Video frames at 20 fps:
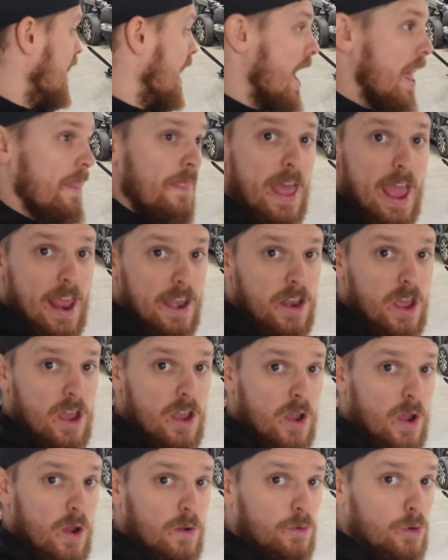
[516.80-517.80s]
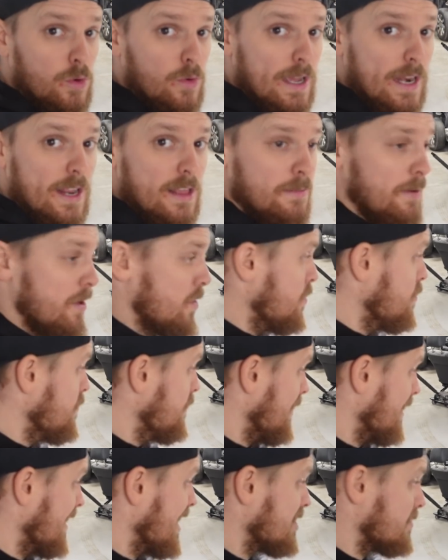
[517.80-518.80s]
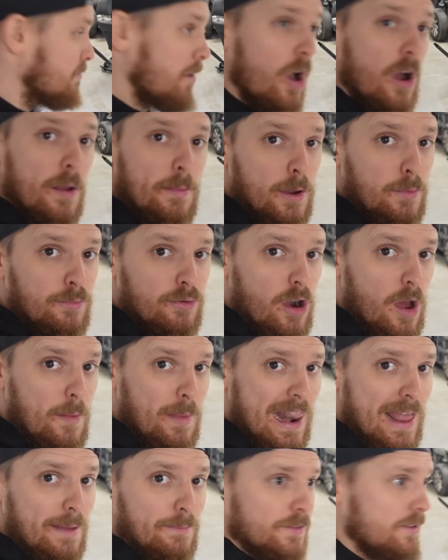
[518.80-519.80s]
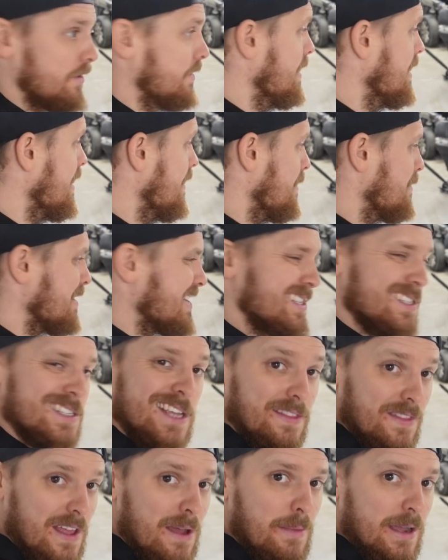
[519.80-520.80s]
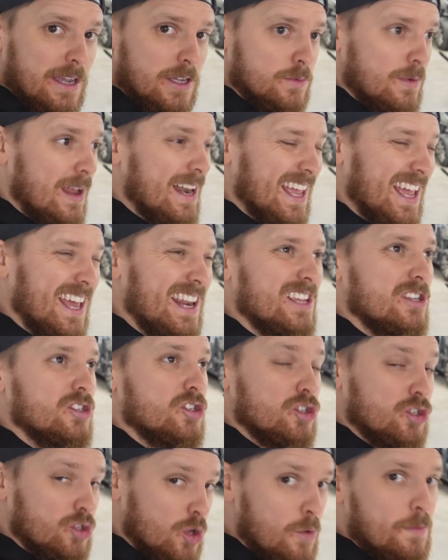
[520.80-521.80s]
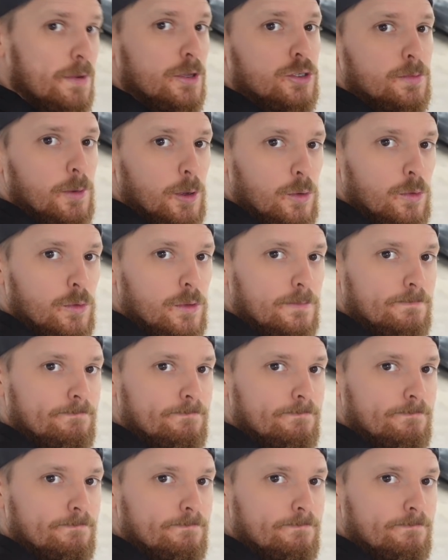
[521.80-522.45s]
and then we'll go and get it in the booth and get some high build primer lamped on it, and then we can sand that back as well and get it super smooth.